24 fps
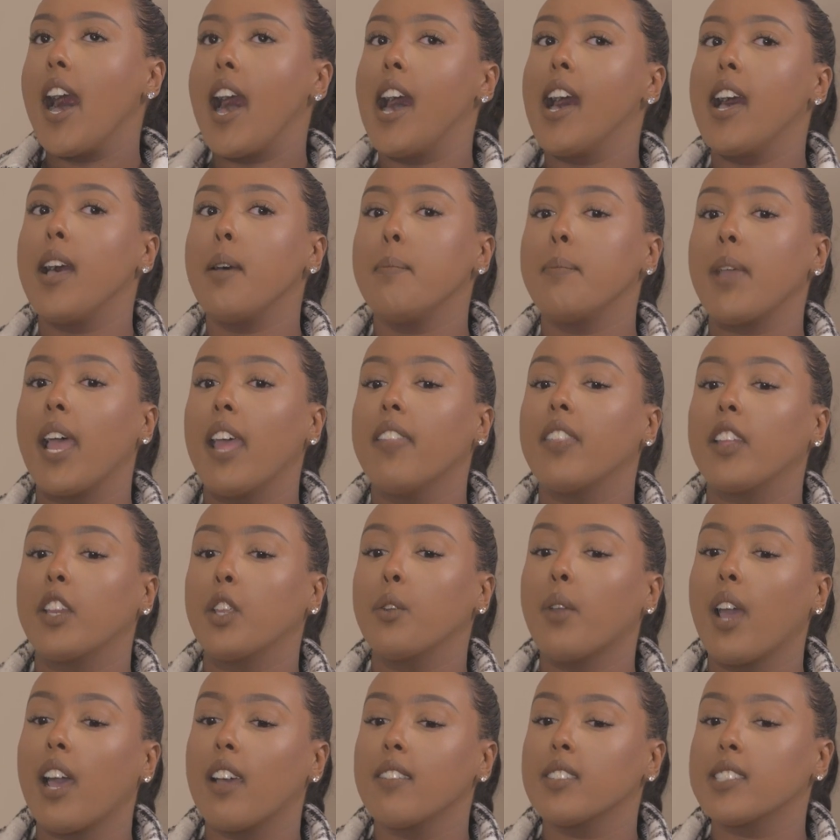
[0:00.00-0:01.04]
And then
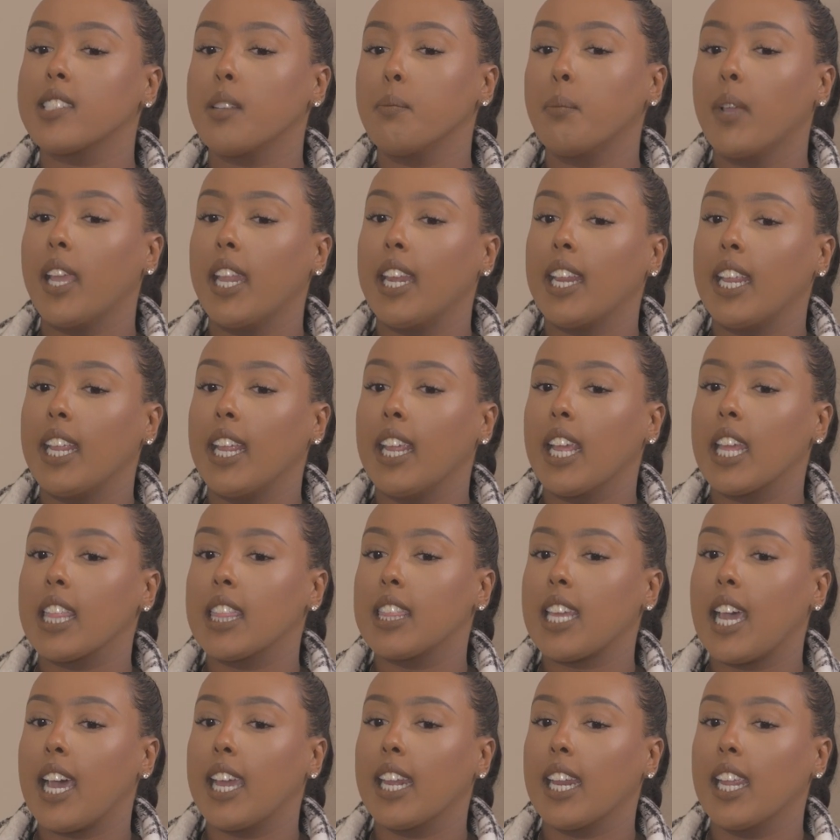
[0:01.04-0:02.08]
you have somebody
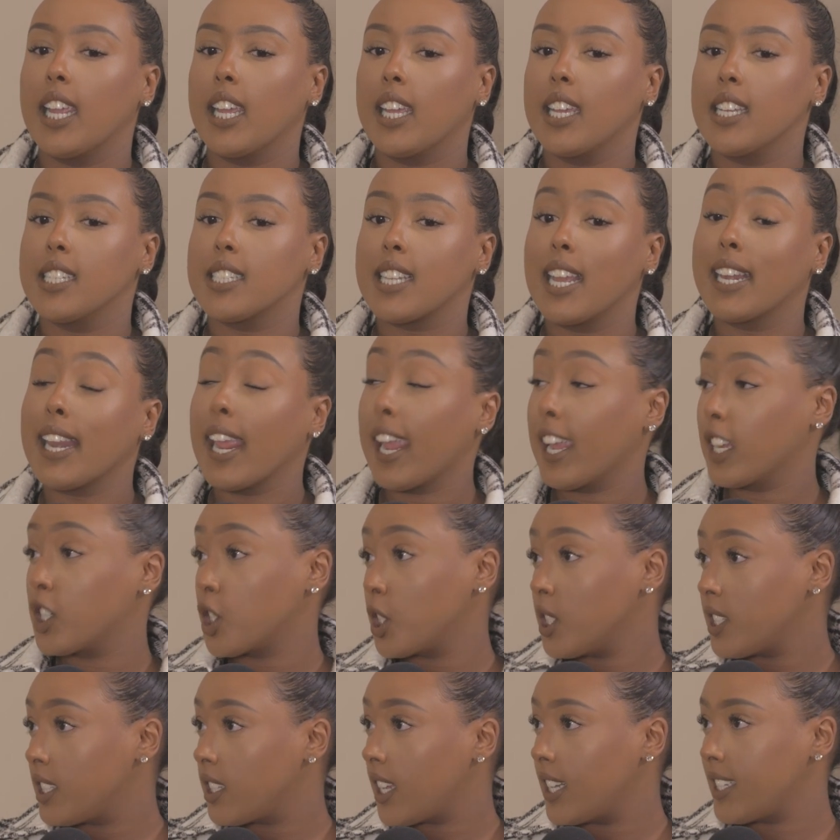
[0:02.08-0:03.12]
that is an
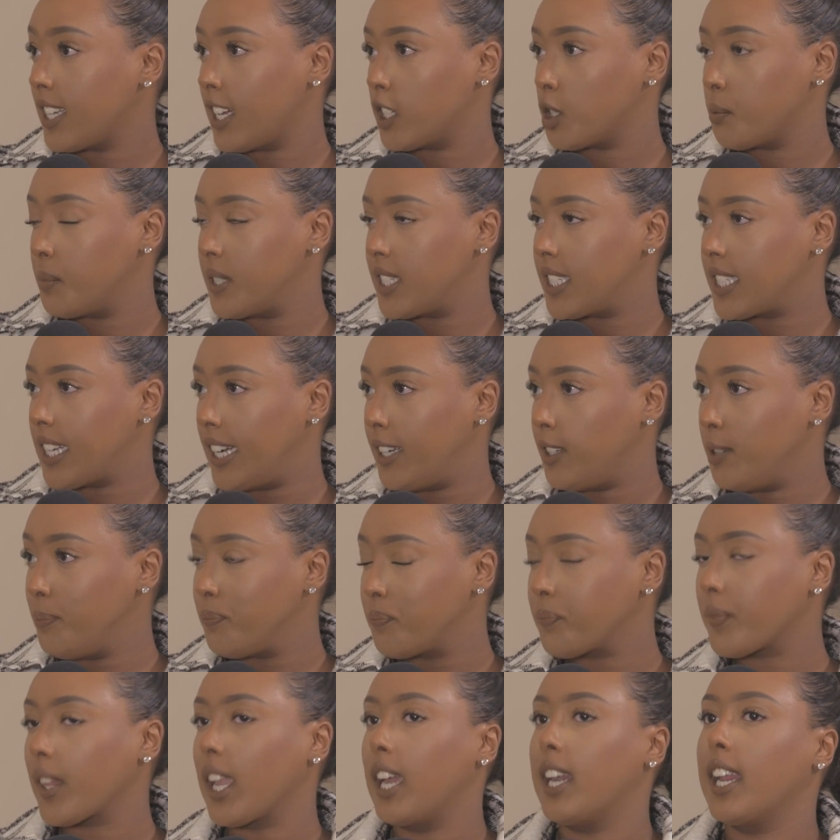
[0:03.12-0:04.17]
anxious attachment
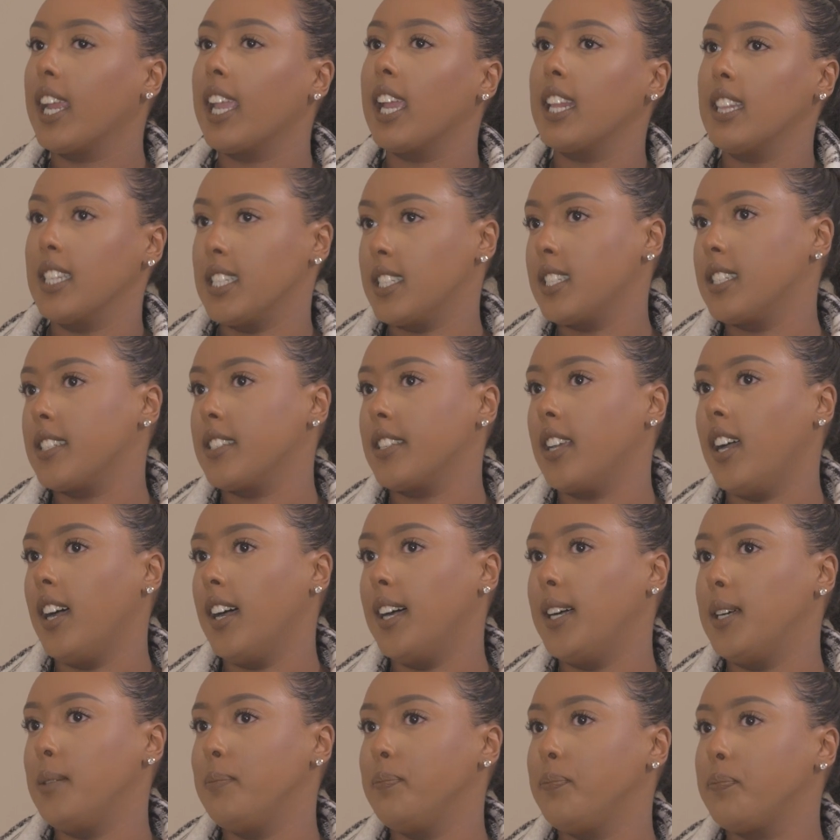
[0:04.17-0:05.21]
style. Yeah. And again, this is
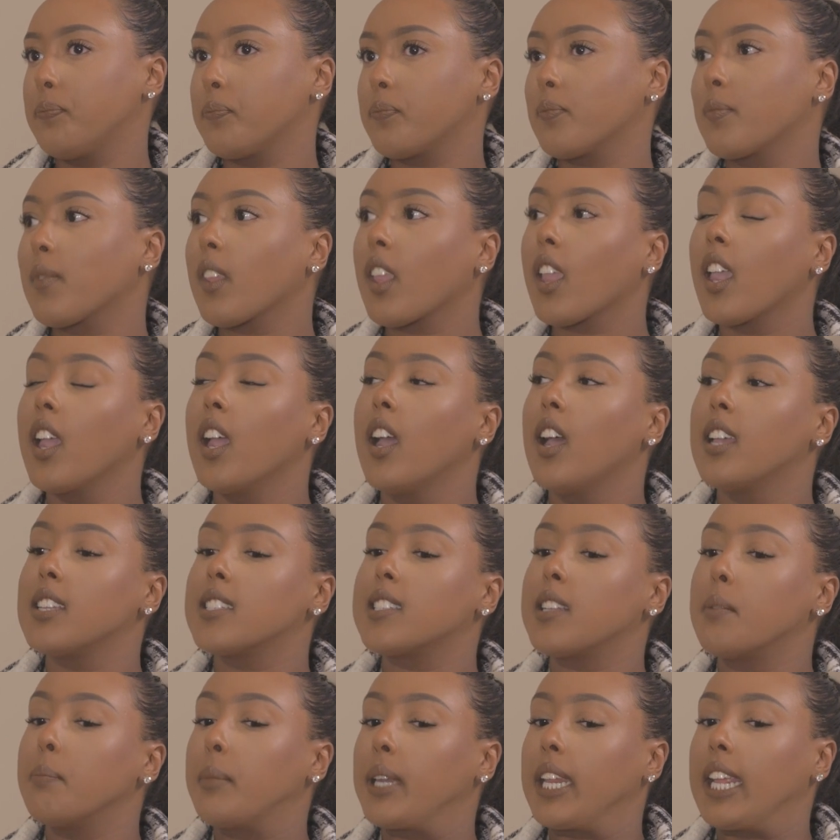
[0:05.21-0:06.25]

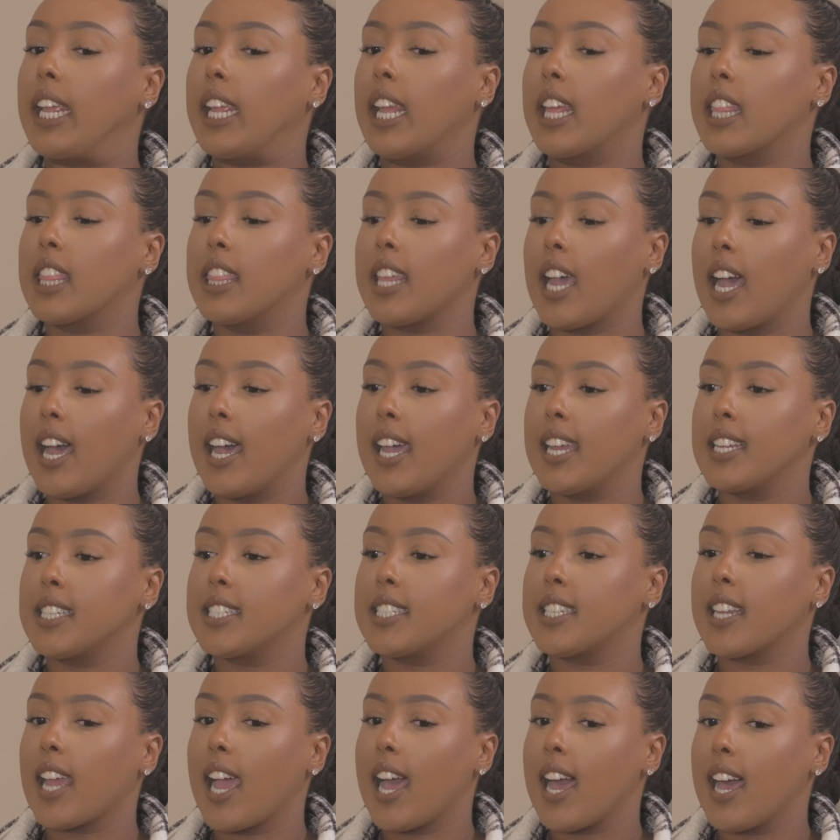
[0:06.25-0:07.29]
somebody
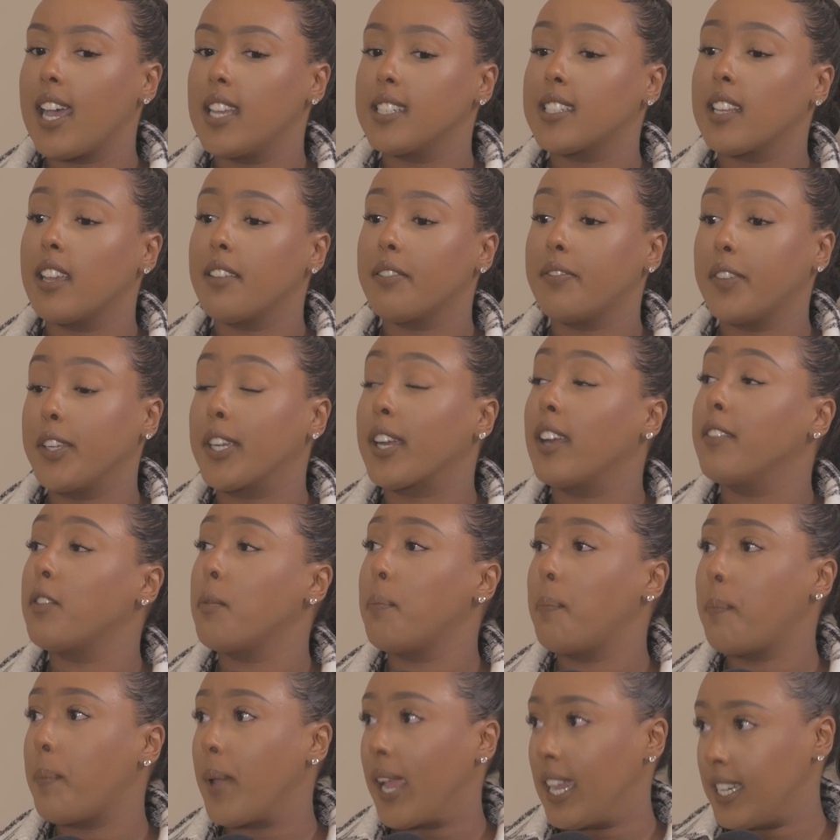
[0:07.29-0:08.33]
that has a fear of
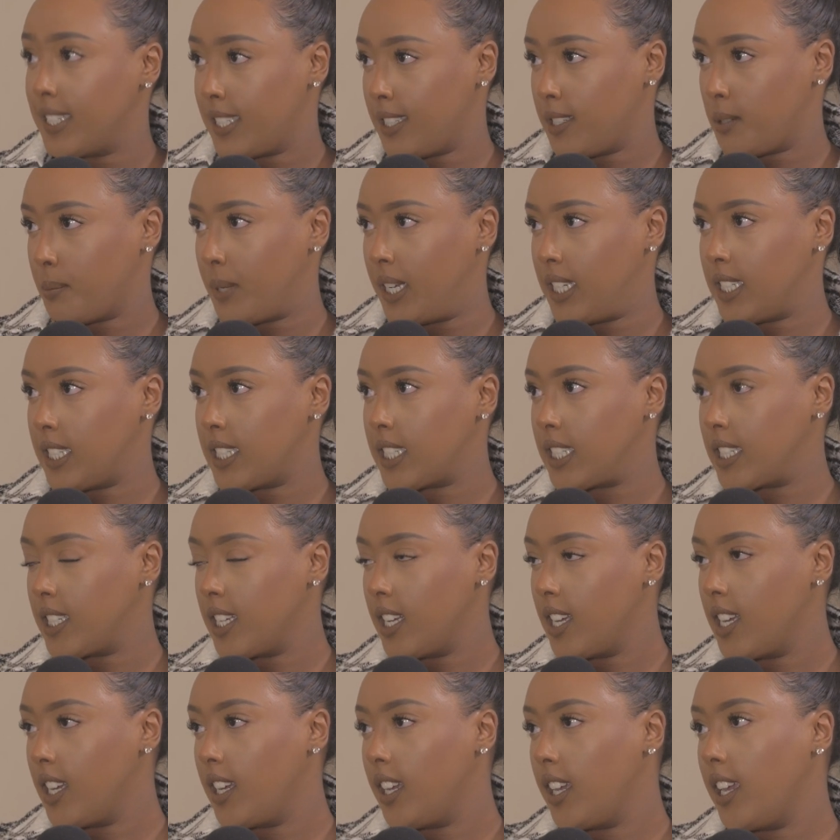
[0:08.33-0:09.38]
abandonment.
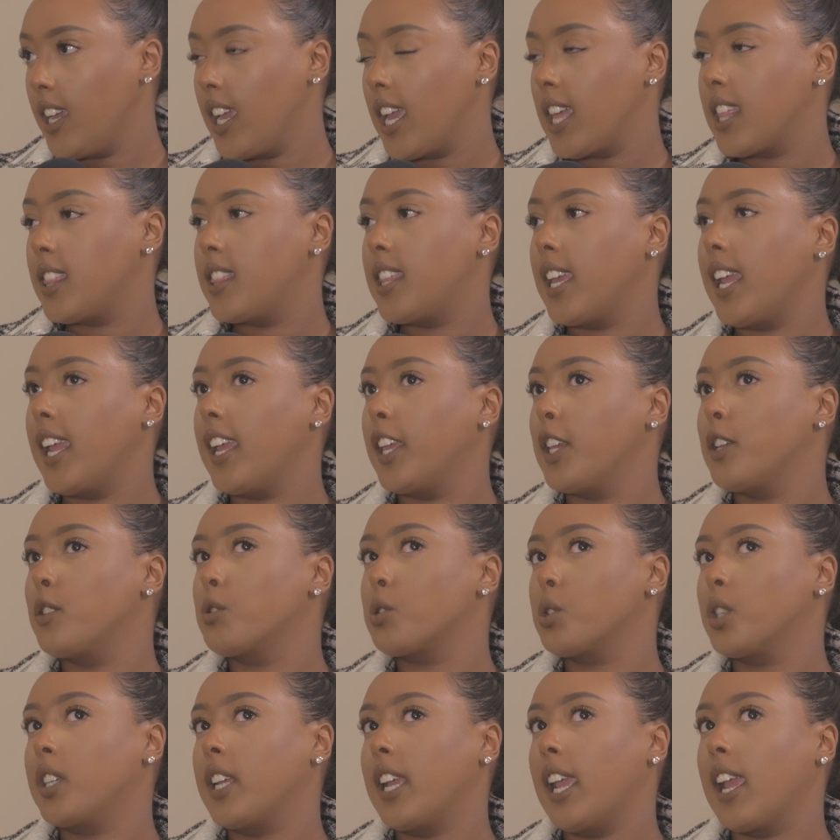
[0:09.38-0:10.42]
They
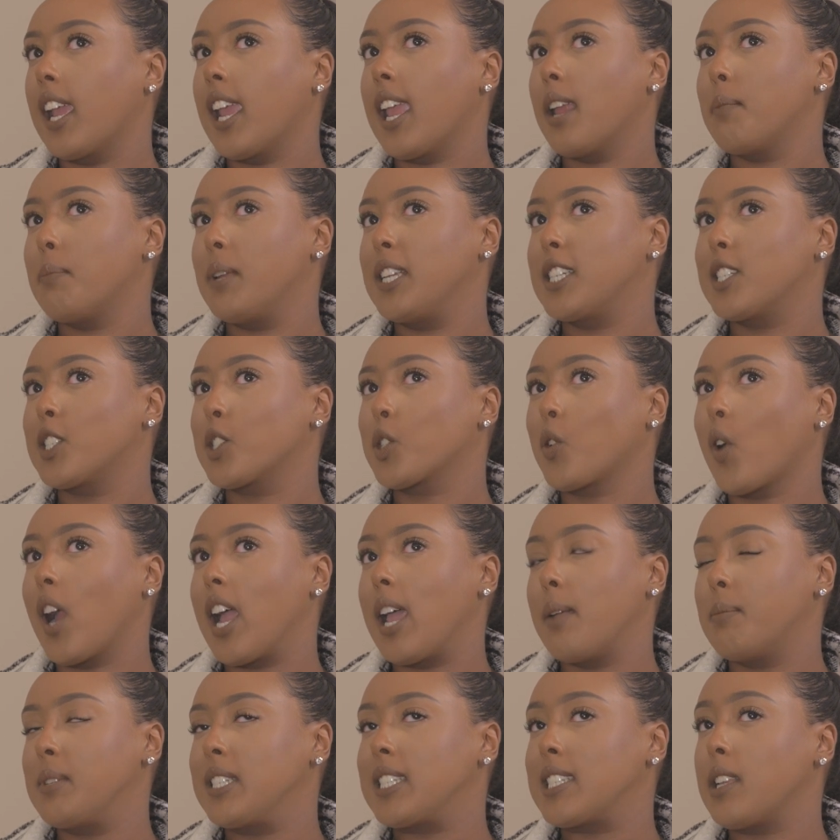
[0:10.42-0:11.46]
usually can be
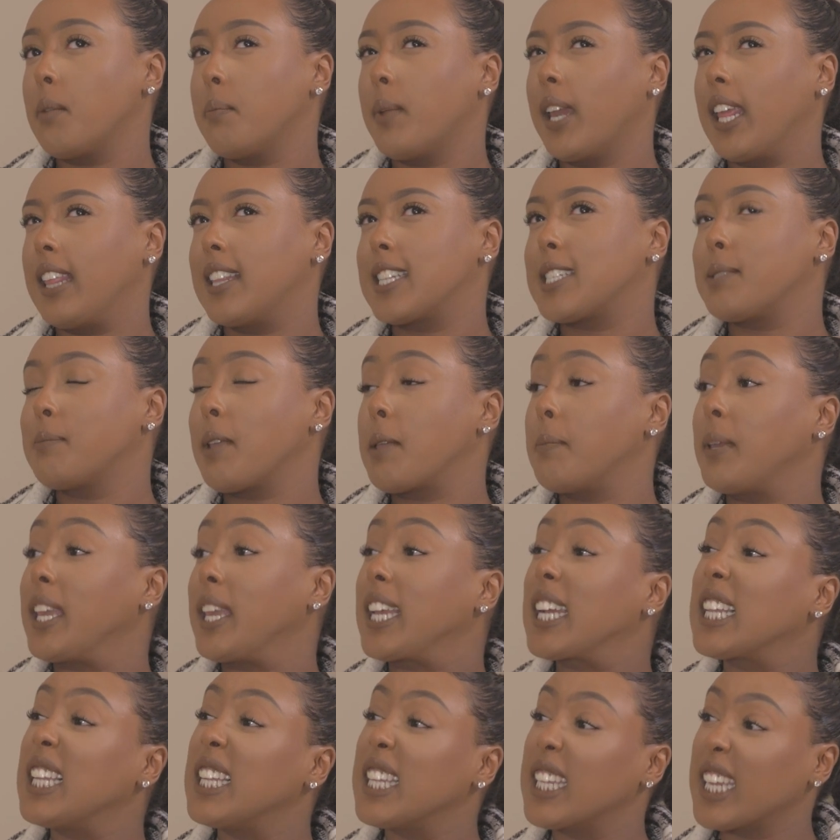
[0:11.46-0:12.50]
described as somebody that's maybe
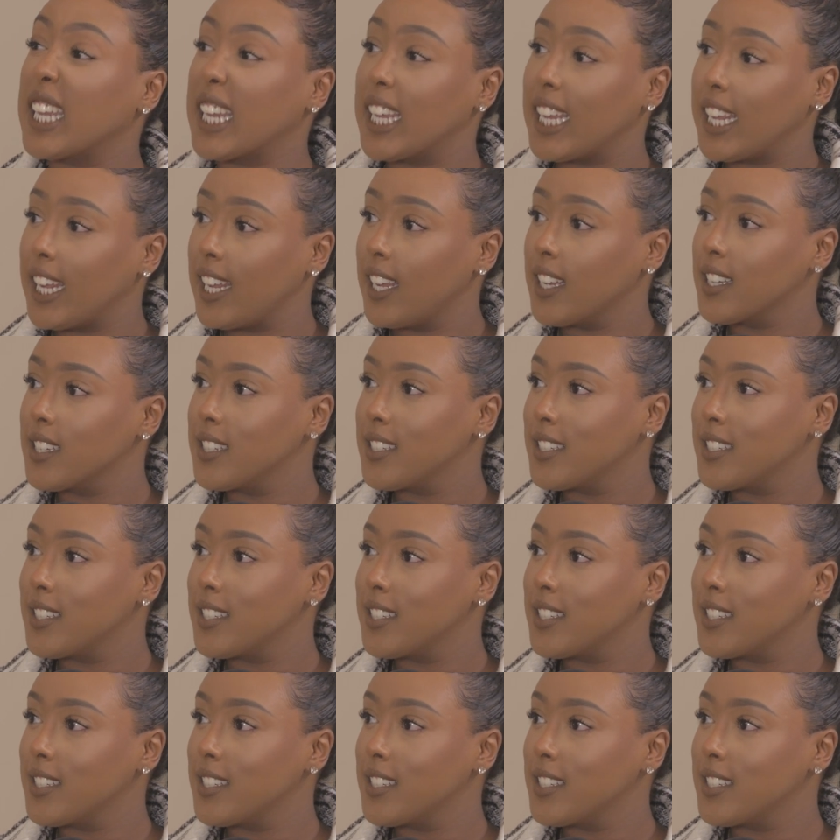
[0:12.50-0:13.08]
clingy.